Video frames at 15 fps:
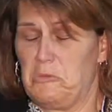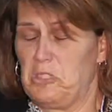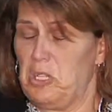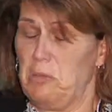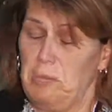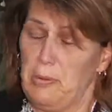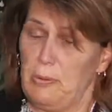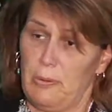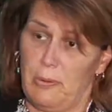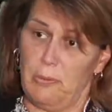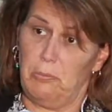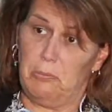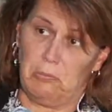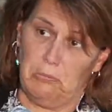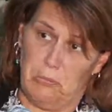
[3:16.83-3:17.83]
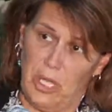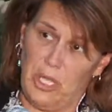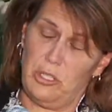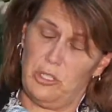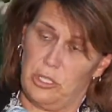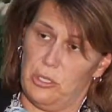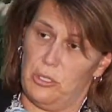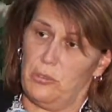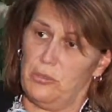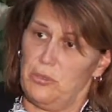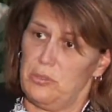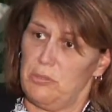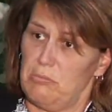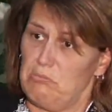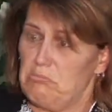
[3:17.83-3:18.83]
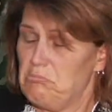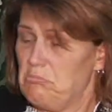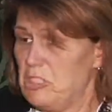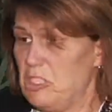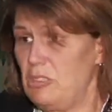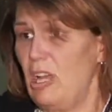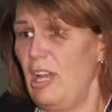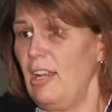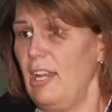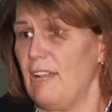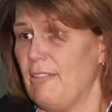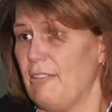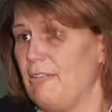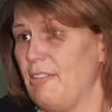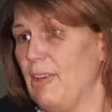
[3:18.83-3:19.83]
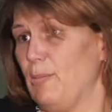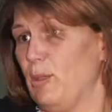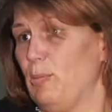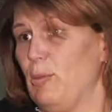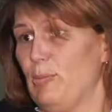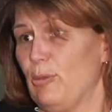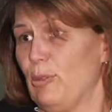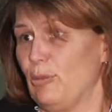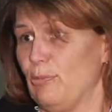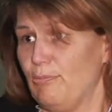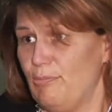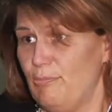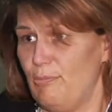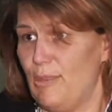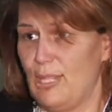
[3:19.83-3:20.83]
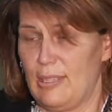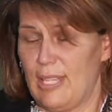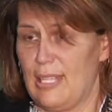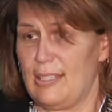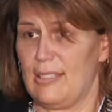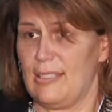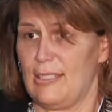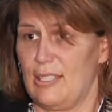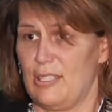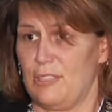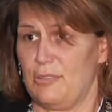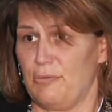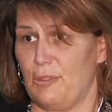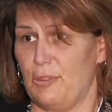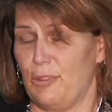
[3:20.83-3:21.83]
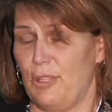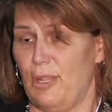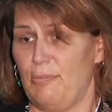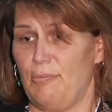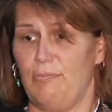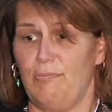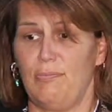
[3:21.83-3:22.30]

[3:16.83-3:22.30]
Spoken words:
Some people may choose to not have a family member make that decision for them.